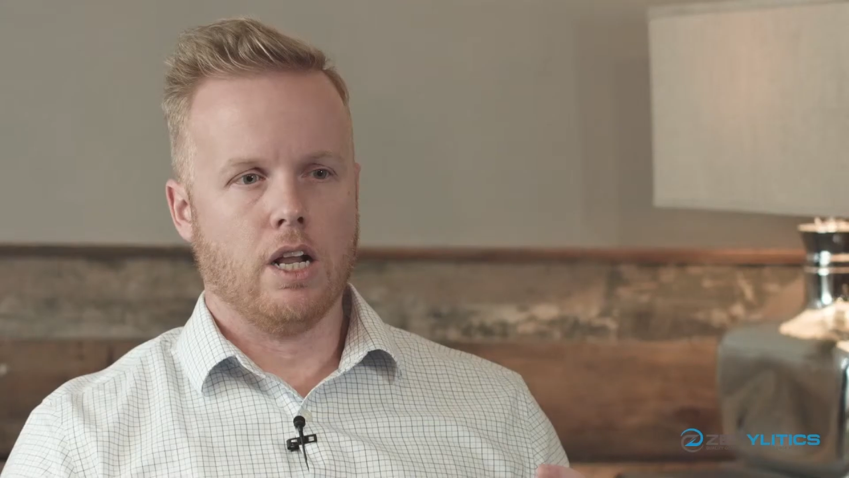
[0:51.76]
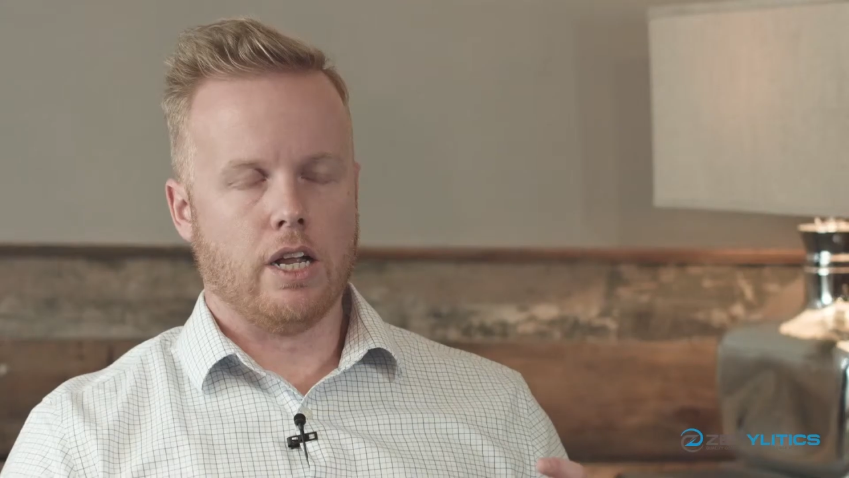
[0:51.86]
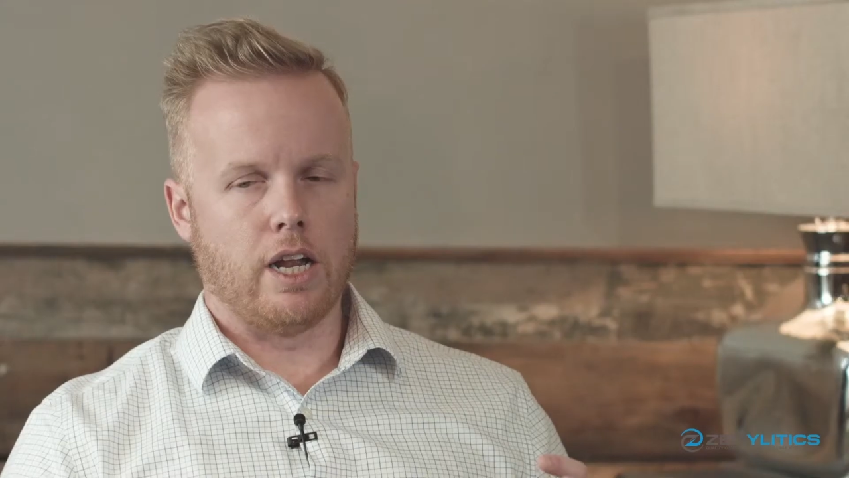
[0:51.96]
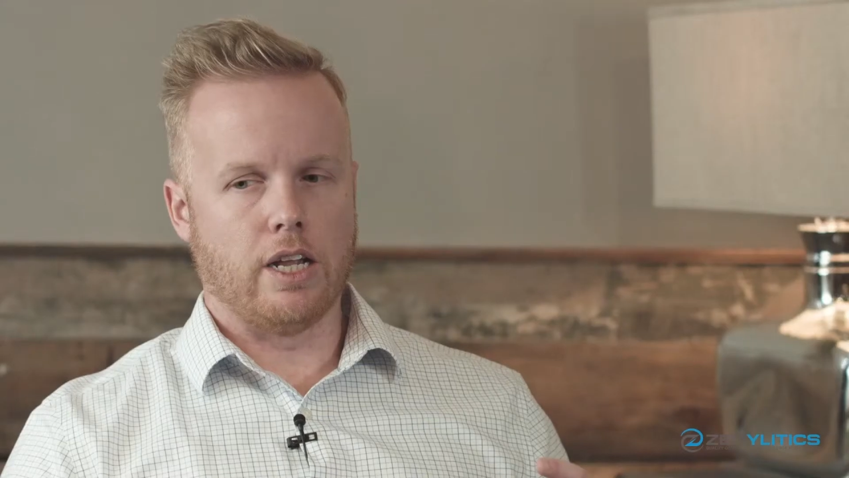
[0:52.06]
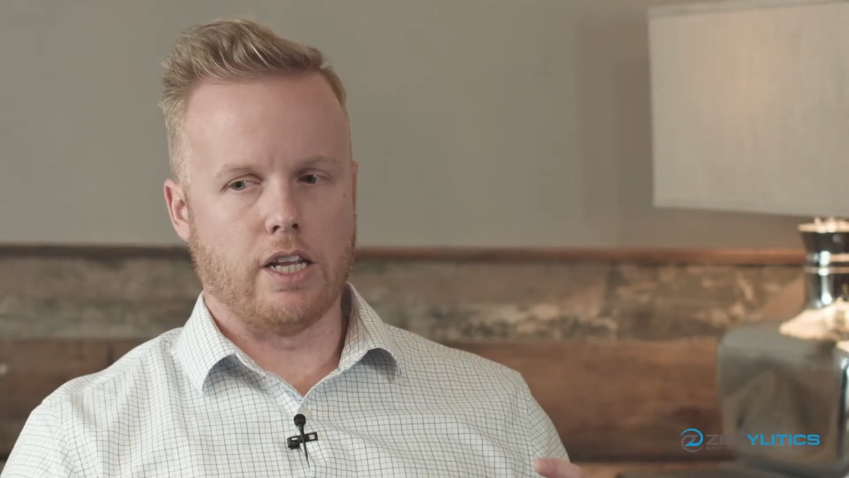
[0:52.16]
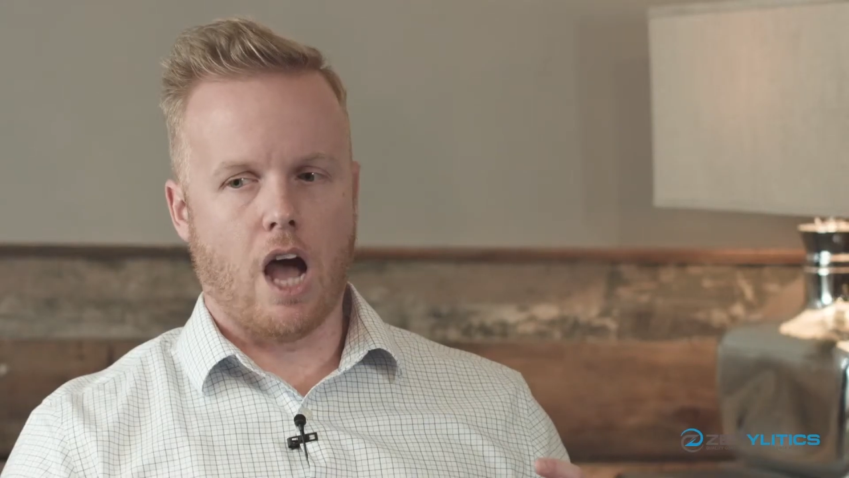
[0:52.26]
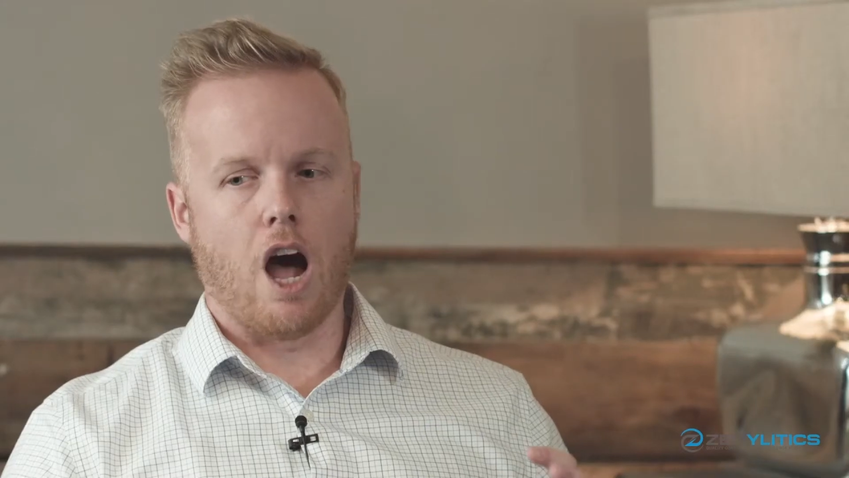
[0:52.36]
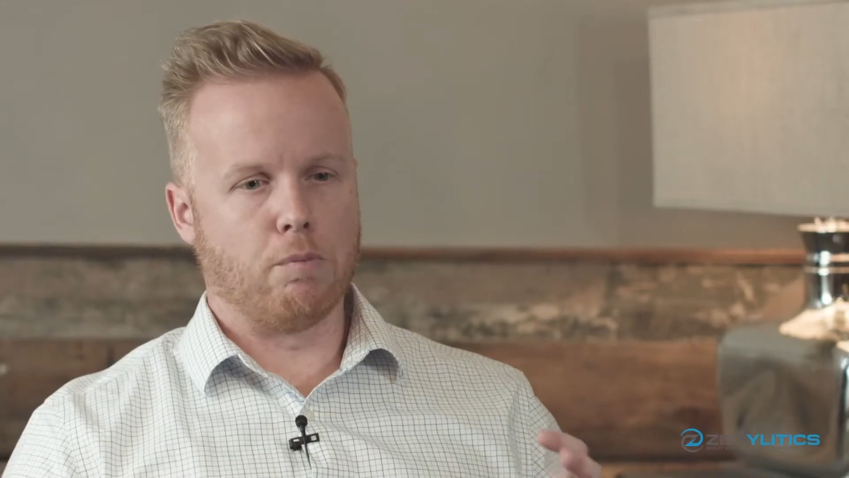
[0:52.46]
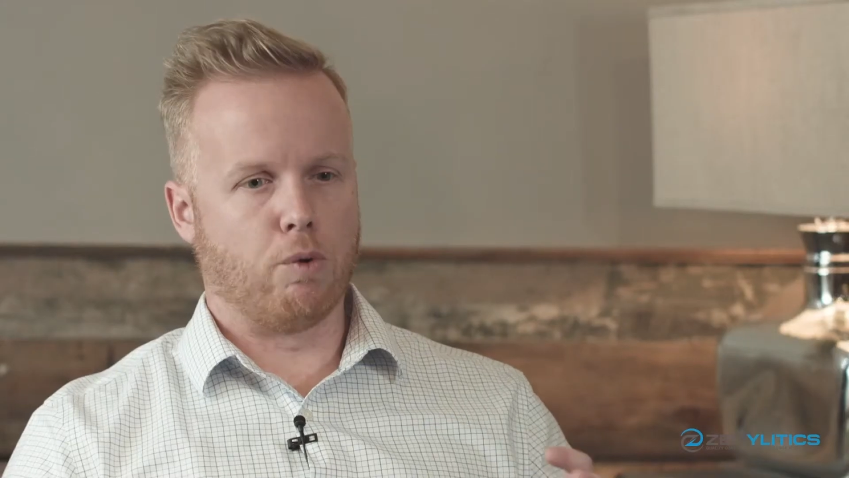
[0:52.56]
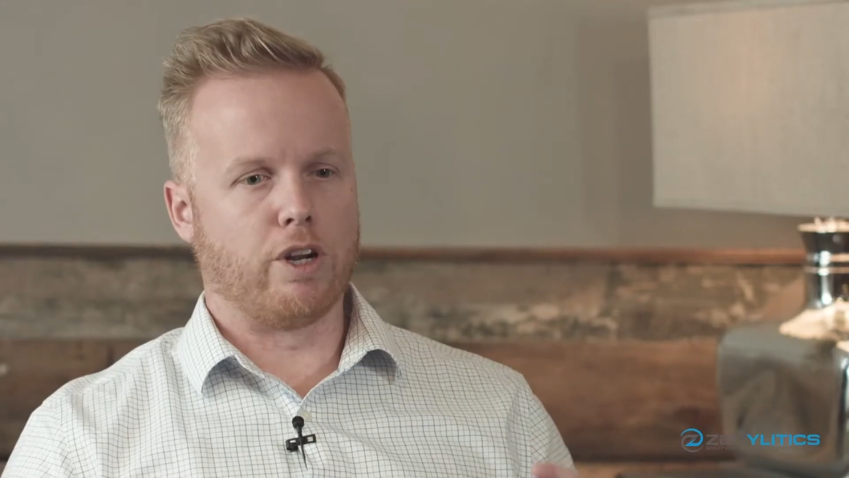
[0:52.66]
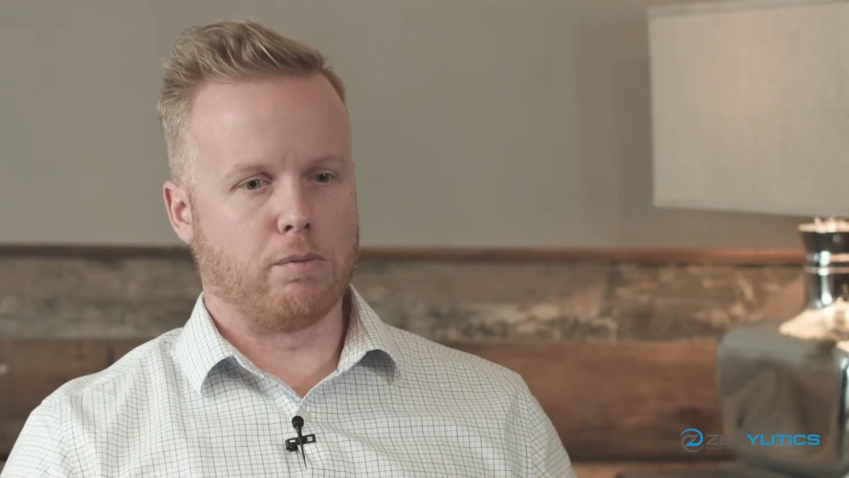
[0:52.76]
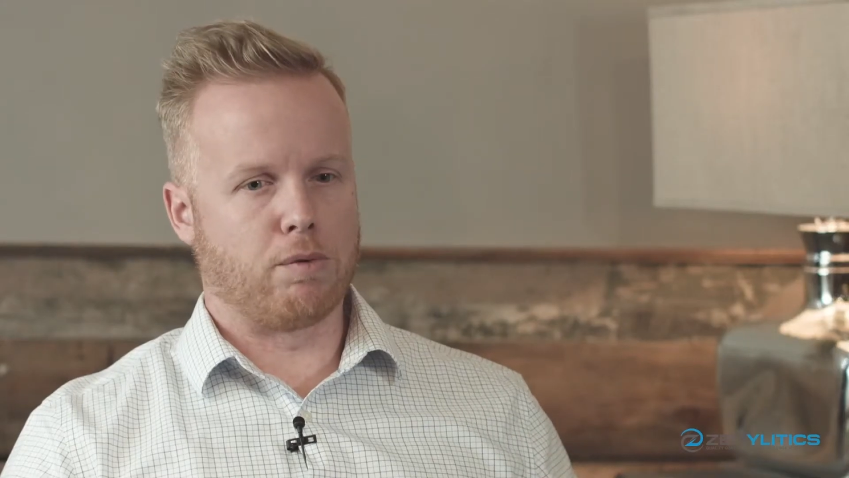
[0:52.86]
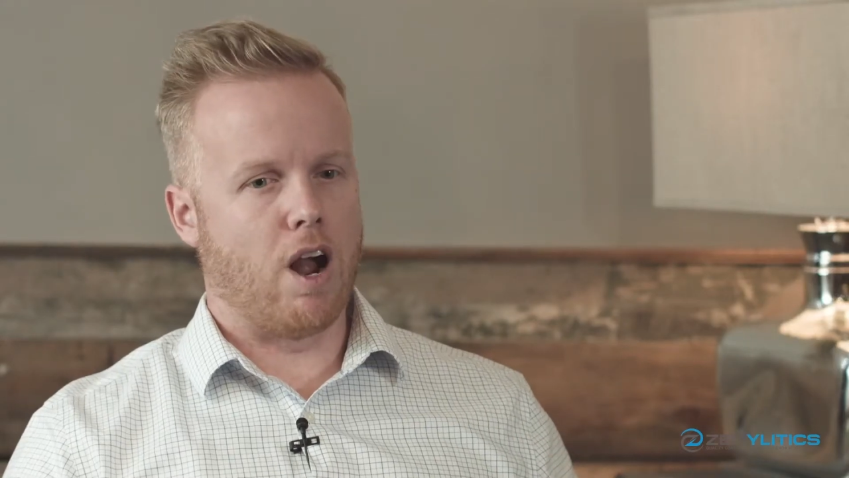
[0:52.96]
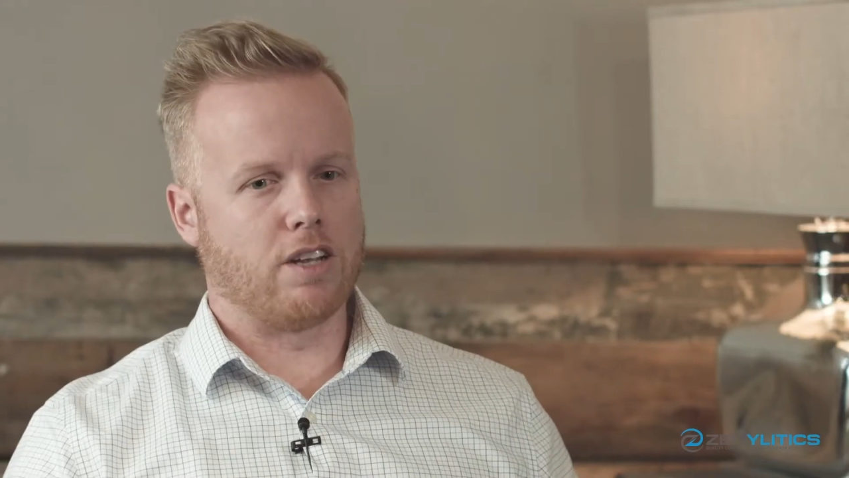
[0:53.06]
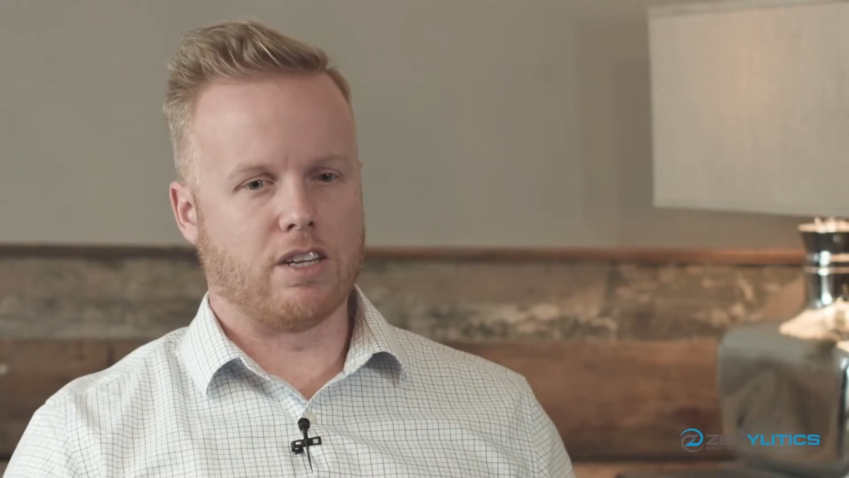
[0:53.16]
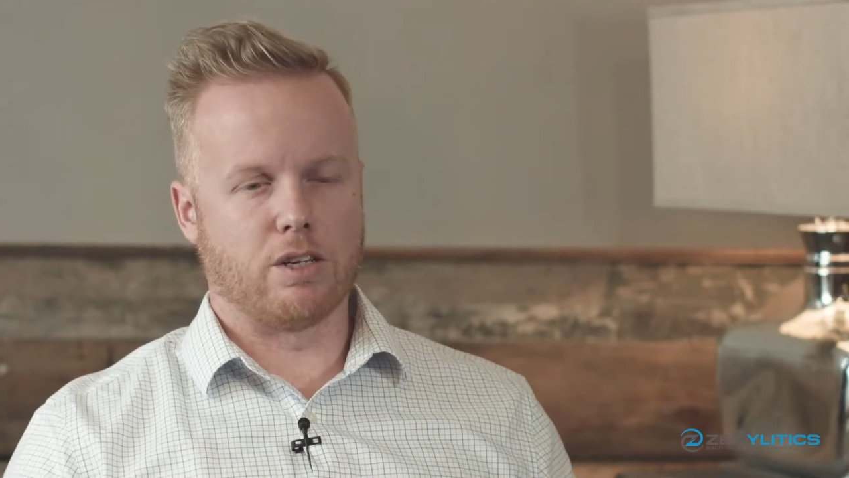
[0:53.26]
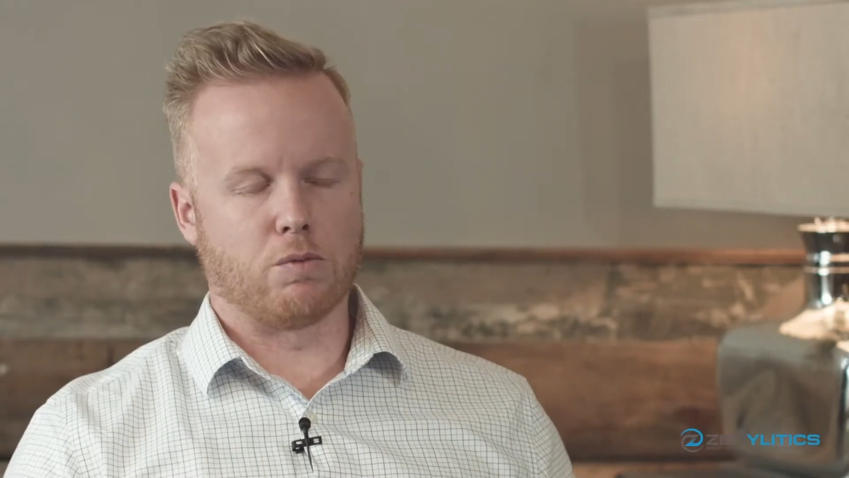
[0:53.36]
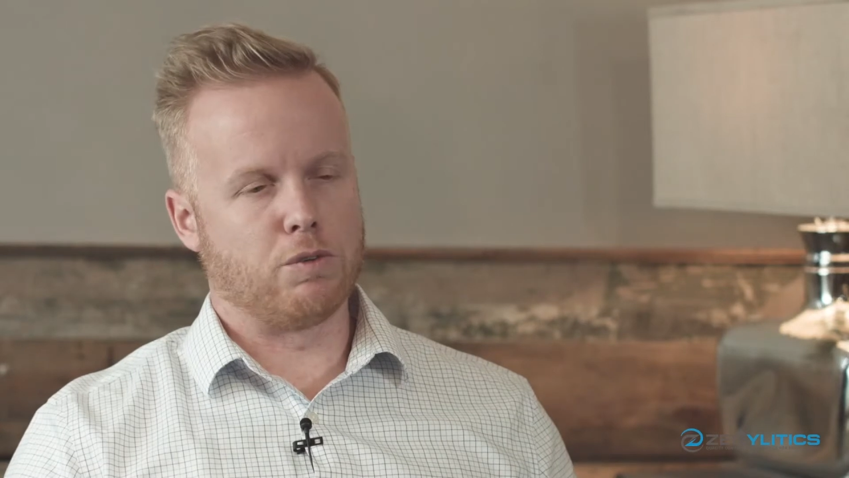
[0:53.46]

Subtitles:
onboarding process.